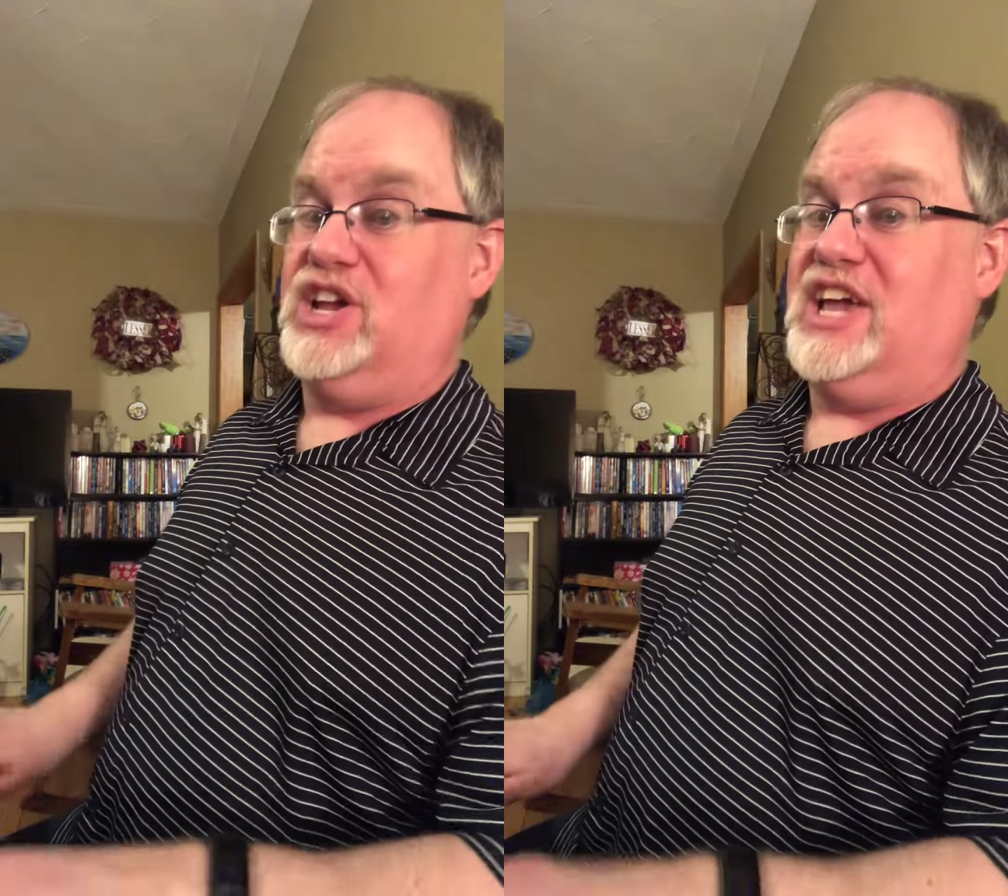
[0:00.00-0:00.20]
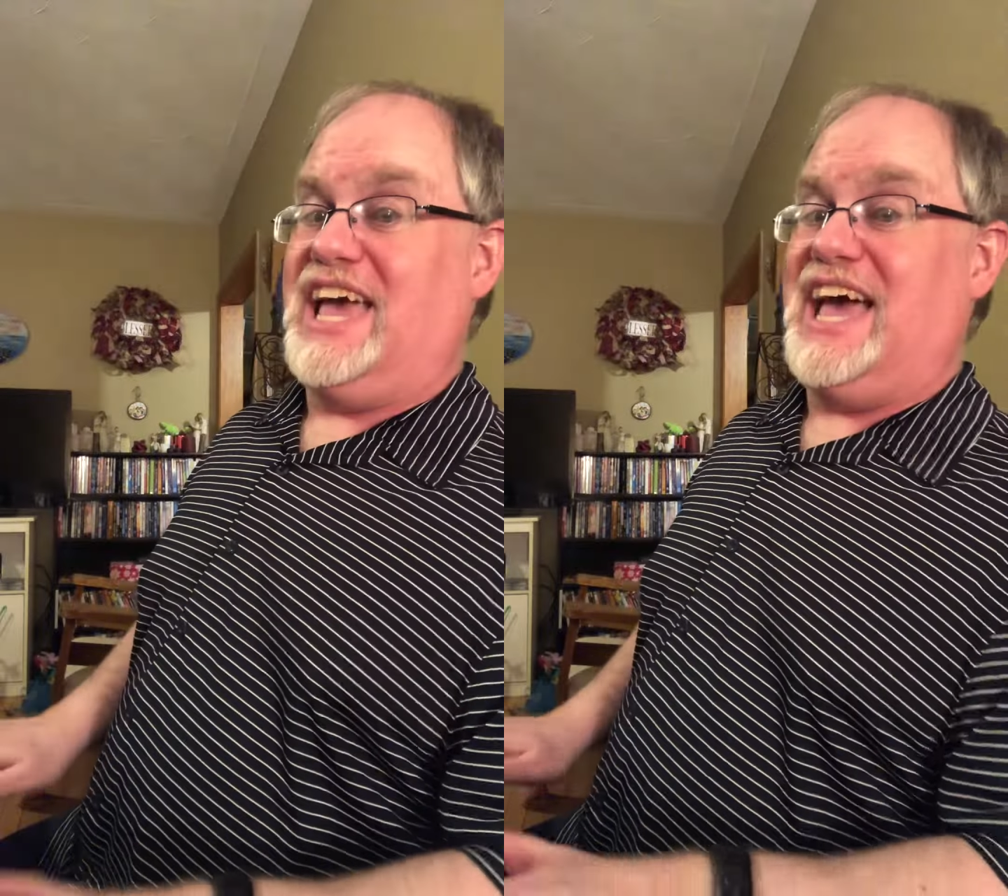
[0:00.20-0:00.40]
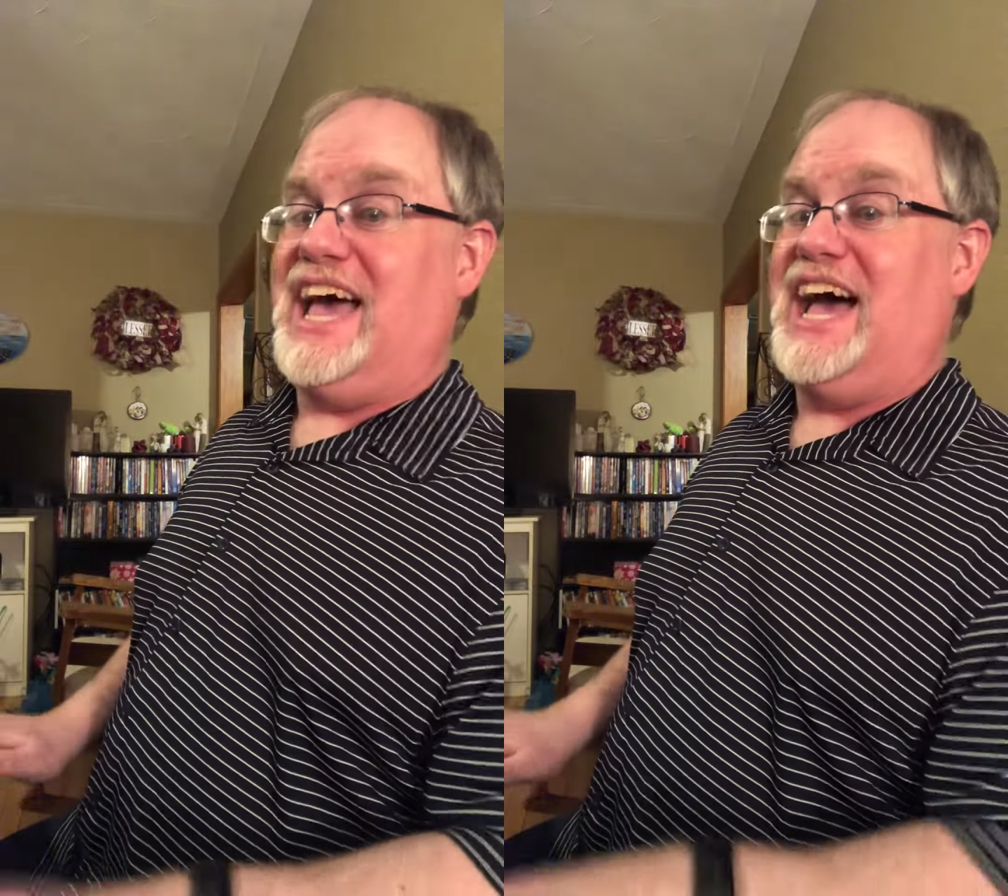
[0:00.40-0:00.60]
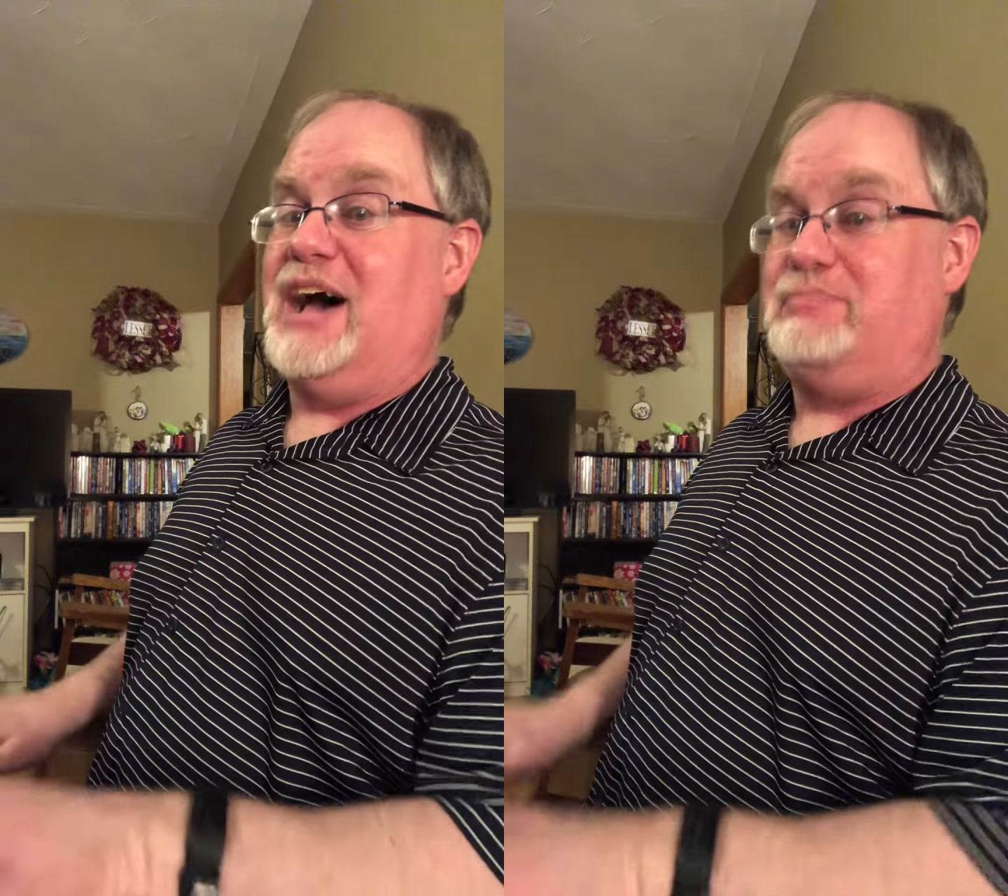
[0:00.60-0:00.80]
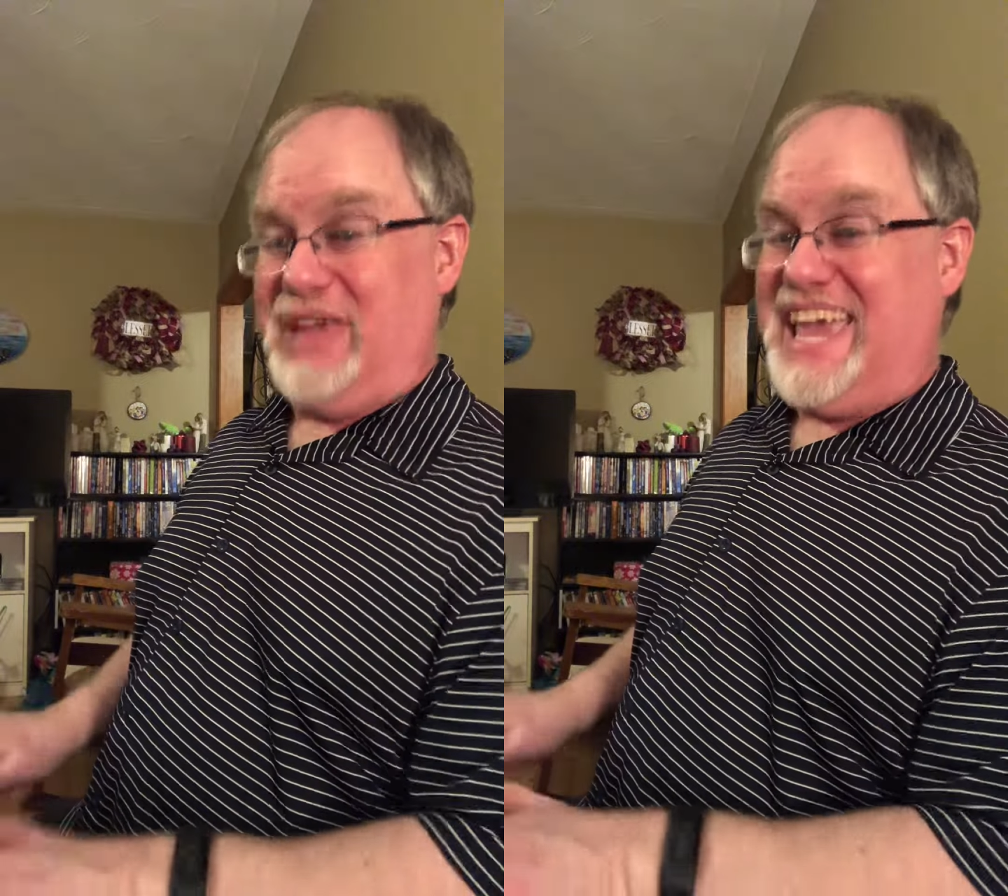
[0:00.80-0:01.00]

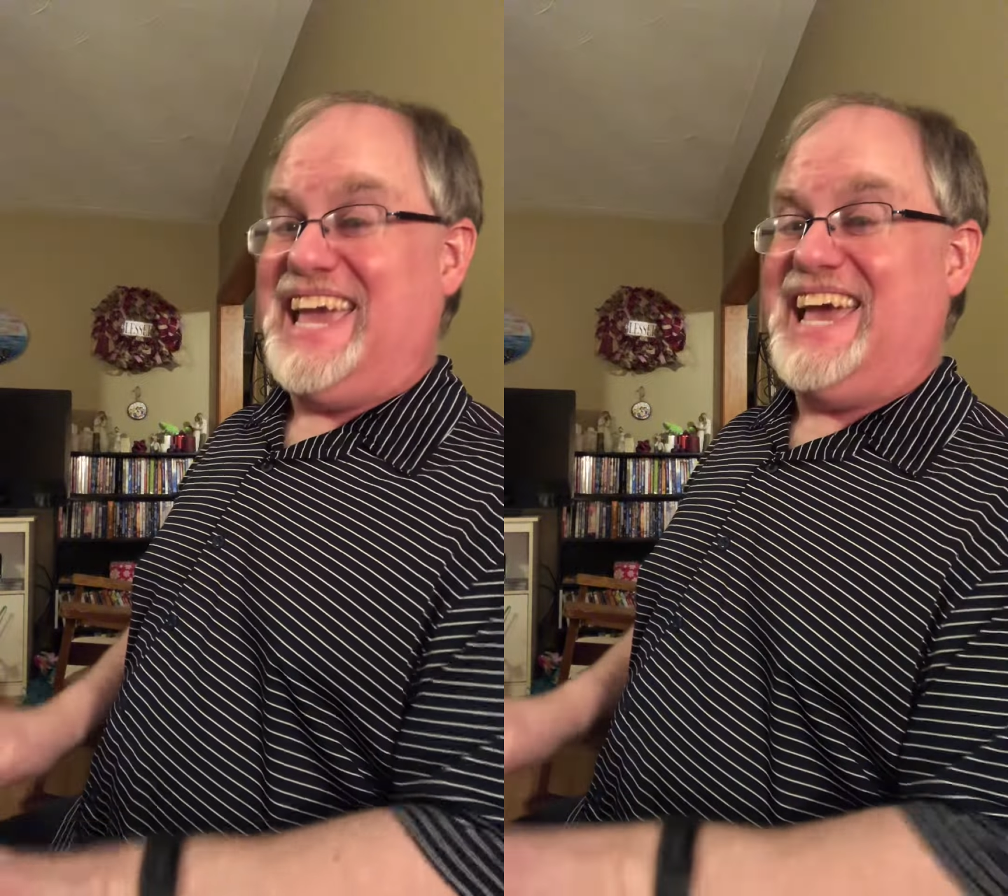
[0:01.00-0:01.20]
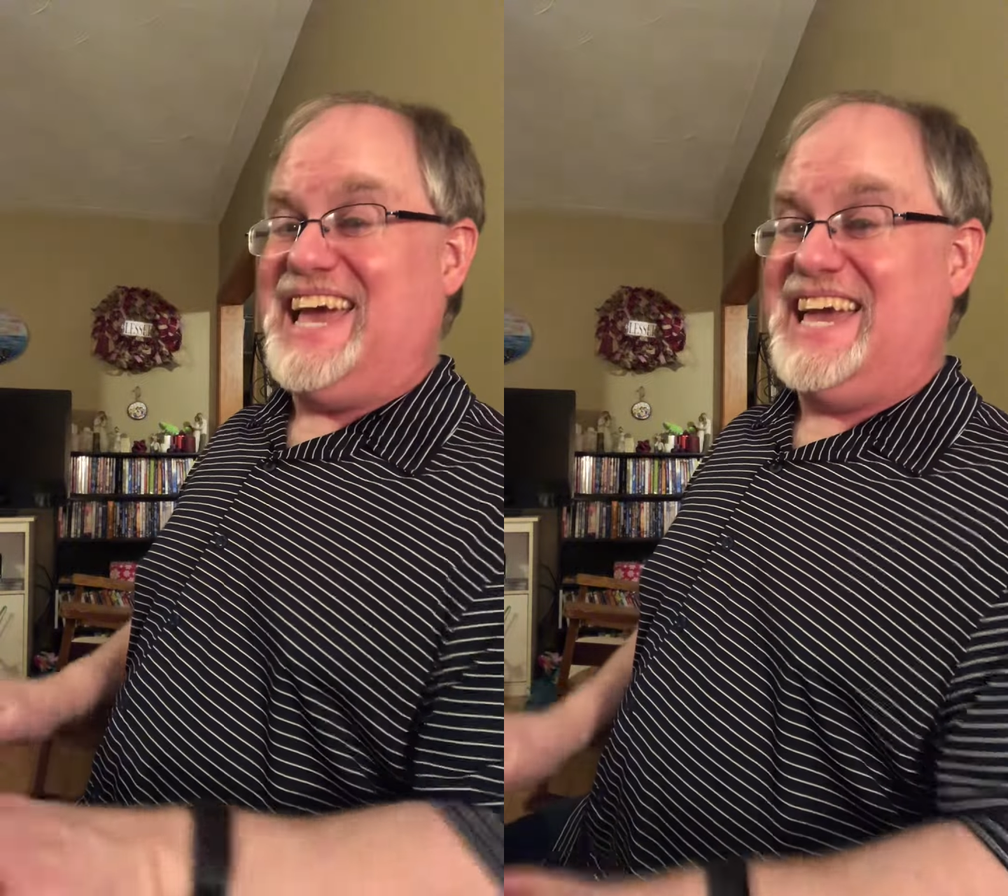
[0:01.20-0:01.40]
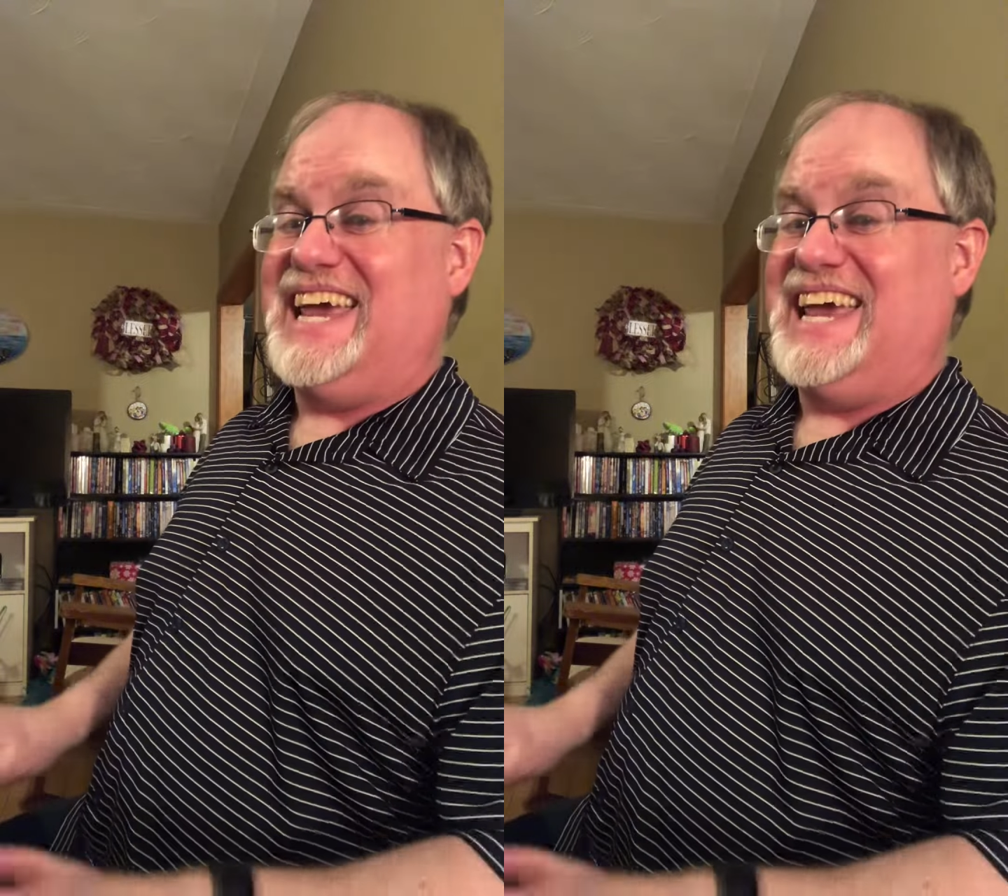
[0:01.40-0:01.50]
Yeah, peeing